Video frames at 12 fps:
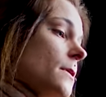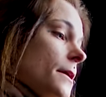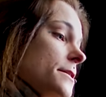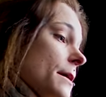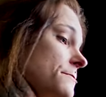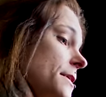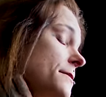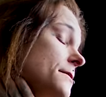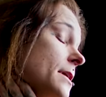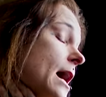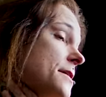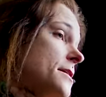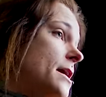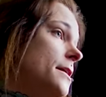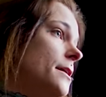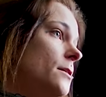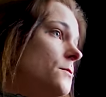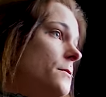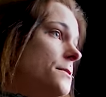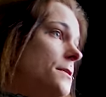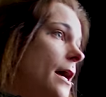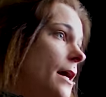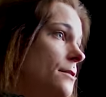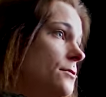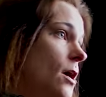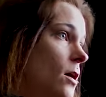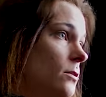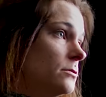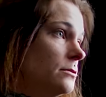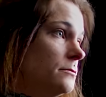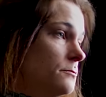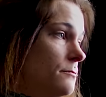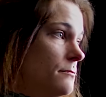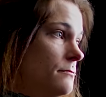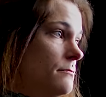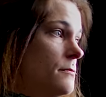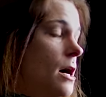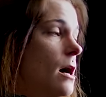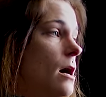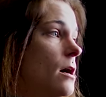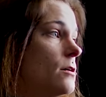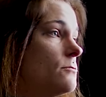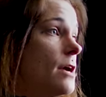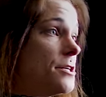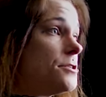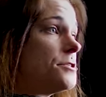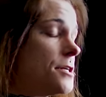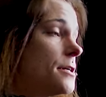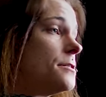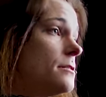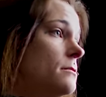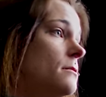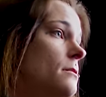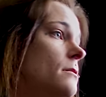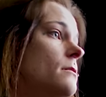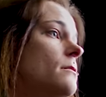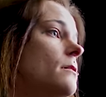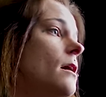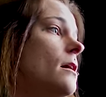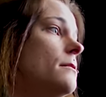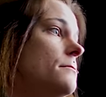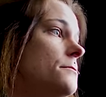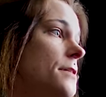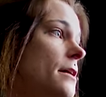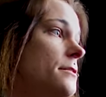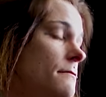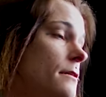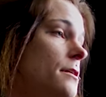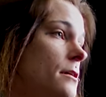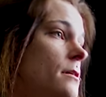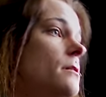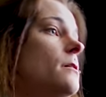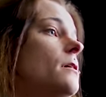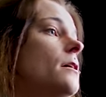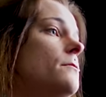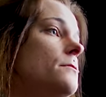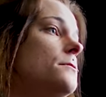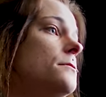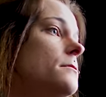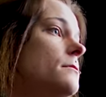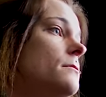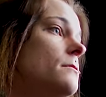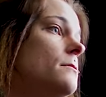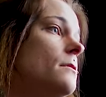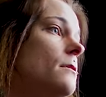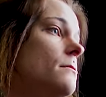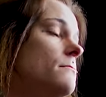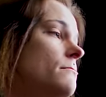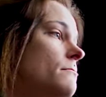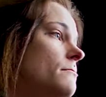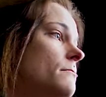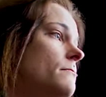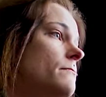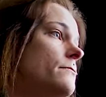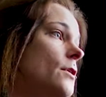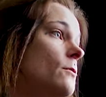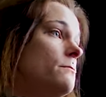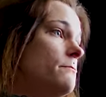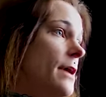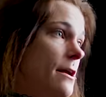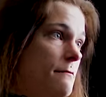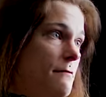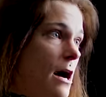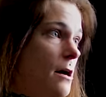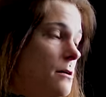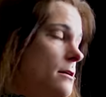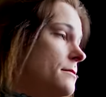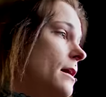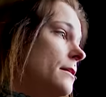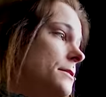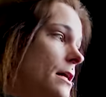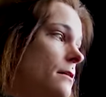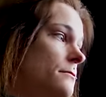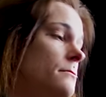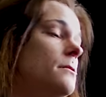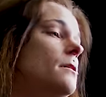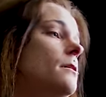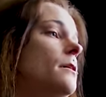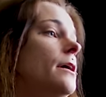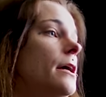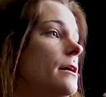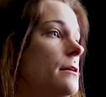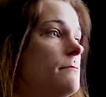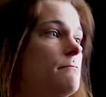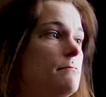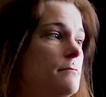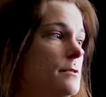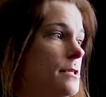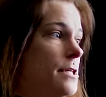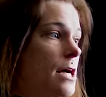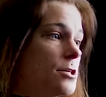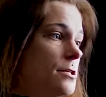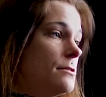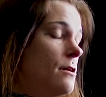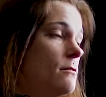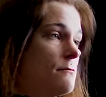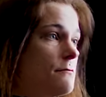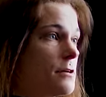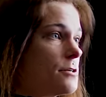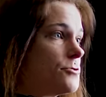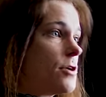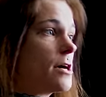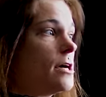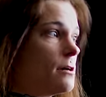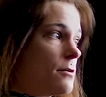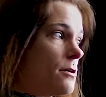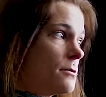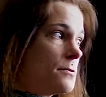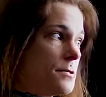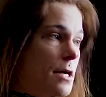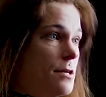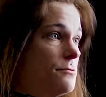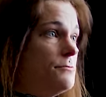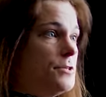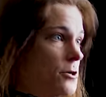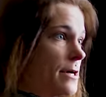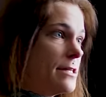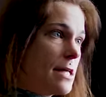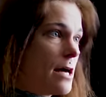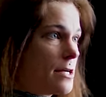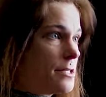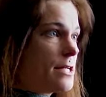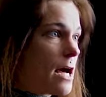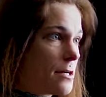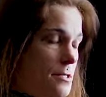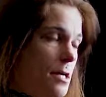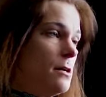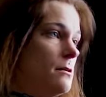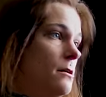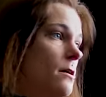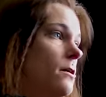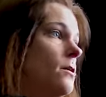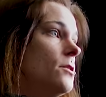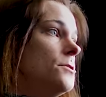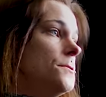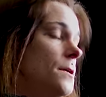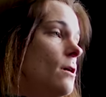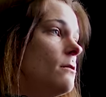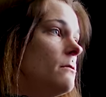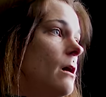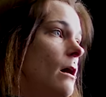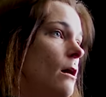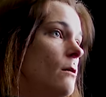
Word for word: except that the guy that I killed was a known registered sex offender. He was a known pedophile in that town. He is actually known for drugging girls and doing that exact thing. So